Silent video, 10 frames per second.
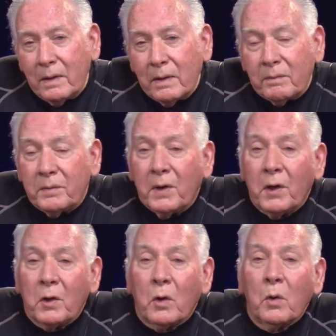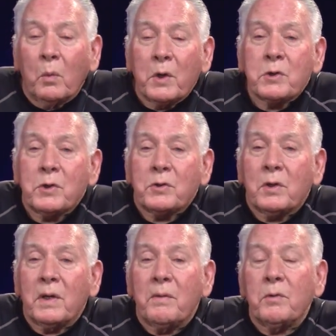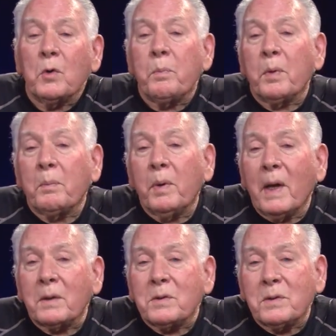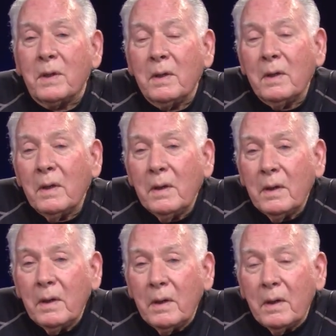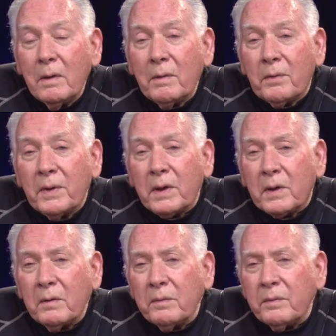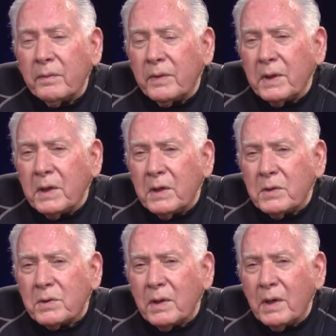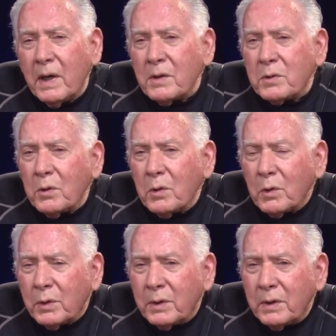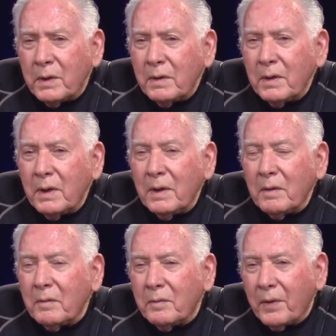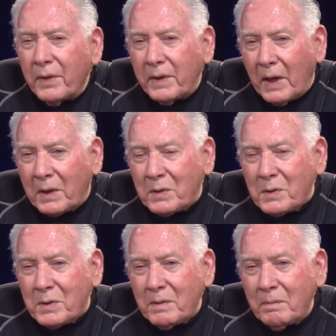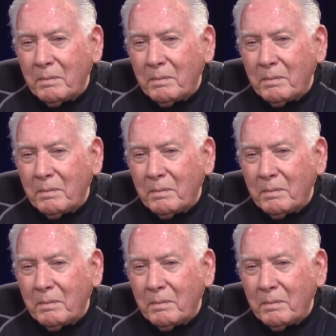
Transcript: If day-old wishes leave you perplexed, think of these as early for the next.